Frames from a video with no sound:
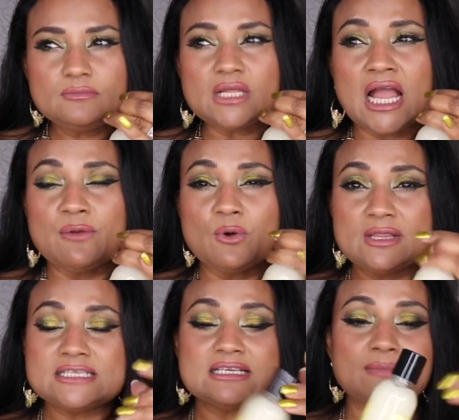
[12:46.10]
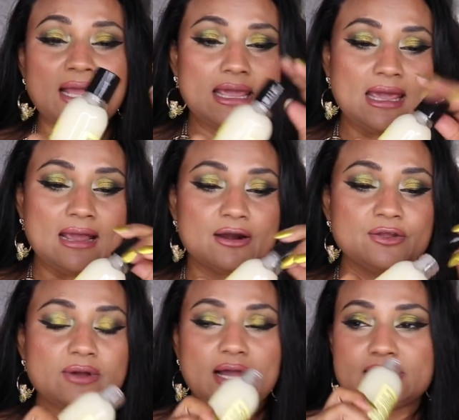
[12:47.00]
I wore this in my hair,
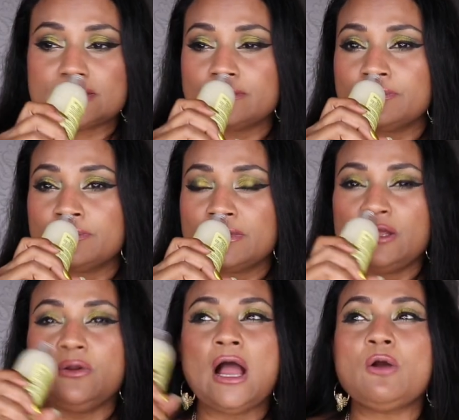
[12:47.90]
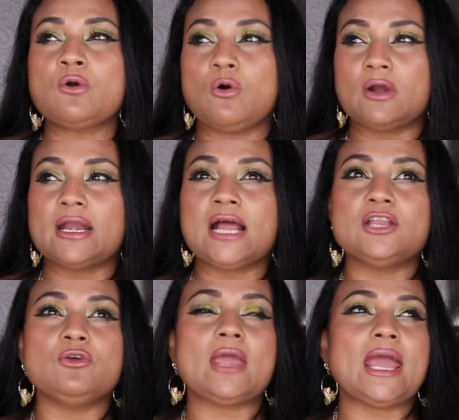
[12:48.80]
you guys. You know how coconut,
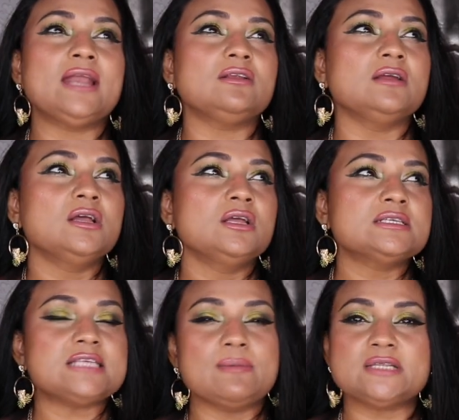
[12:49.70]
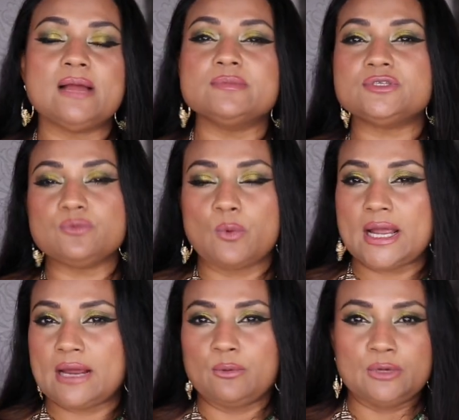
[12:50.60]
you can't sometimes
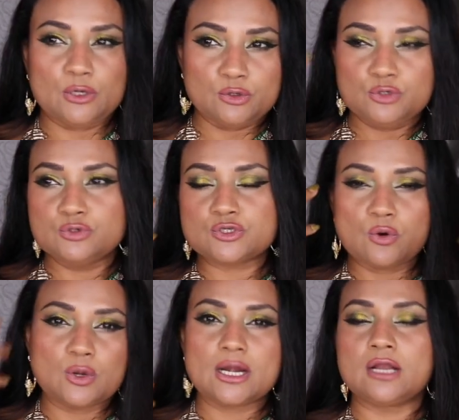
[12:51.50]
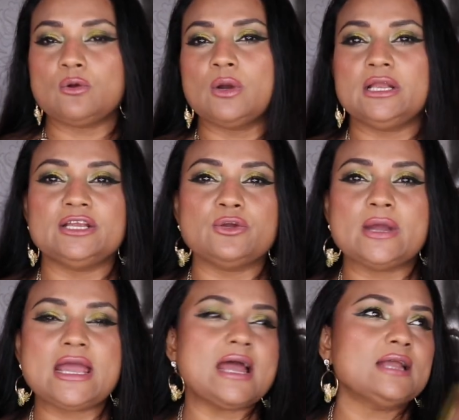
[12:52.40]
wear you know use coconut oil in your
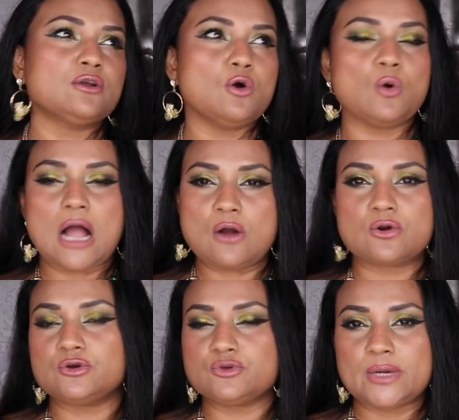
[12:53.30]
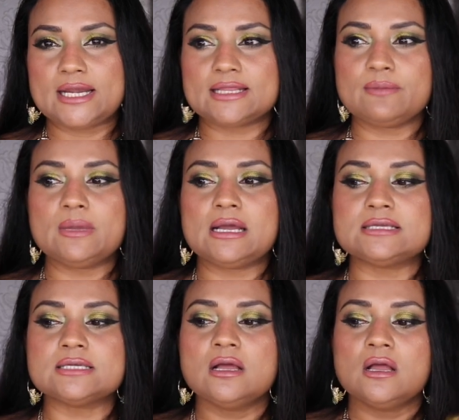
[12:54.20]
hair and go out or do anything because